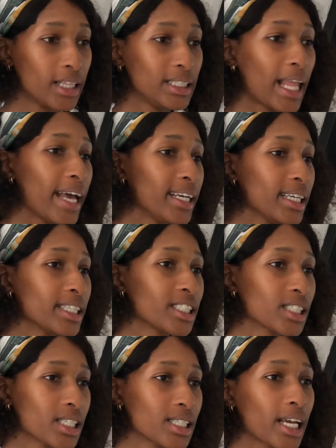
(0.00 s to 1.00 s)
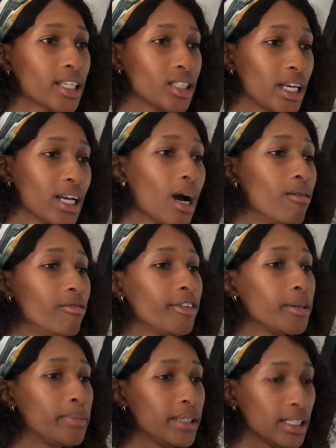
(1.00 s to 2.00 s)
like it's just such a
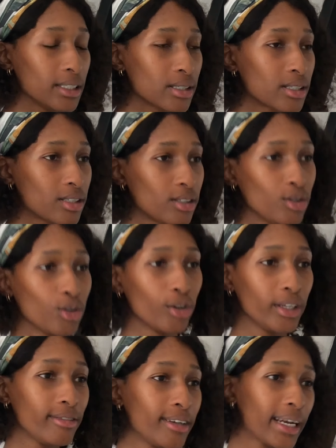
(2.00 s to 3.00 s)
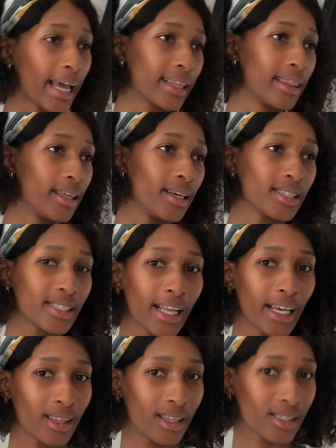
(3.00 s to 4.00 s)
comfort piece you know even like this
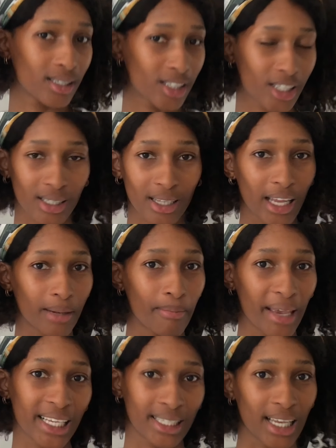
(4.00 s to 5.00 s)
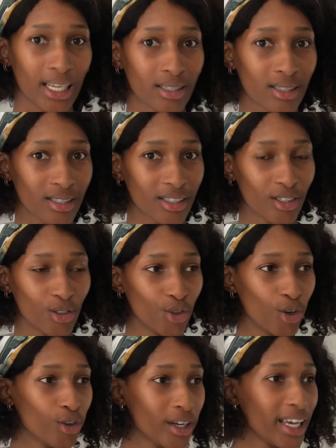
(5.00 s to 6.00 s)
like this just it makes sense you
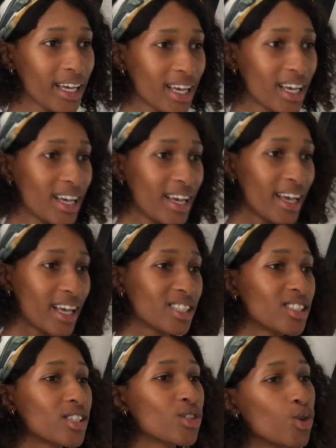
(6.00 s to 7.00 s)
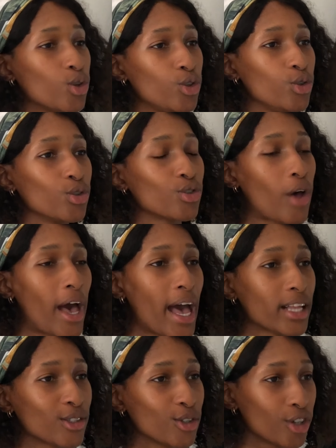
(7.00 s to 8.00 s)
know it's just so cute so i
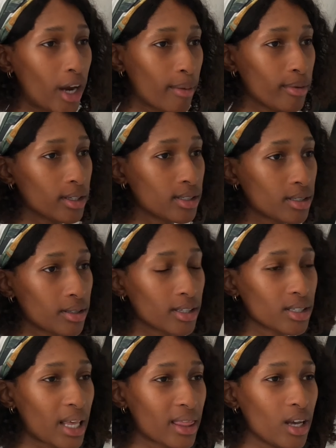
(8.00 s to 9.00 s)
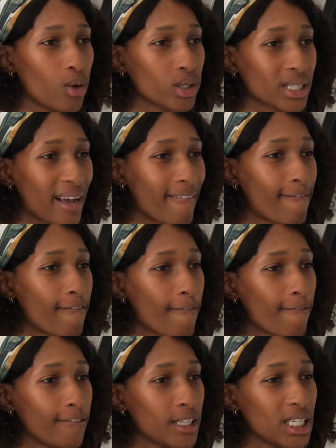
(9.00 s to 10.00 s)
had to grab it this i think was like
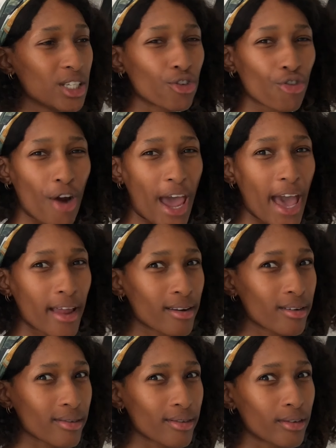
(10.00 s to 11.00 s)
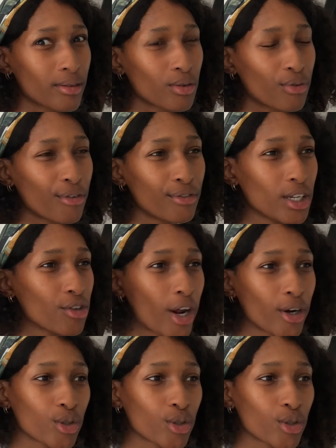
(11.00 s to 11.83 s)
15 rand 15 rand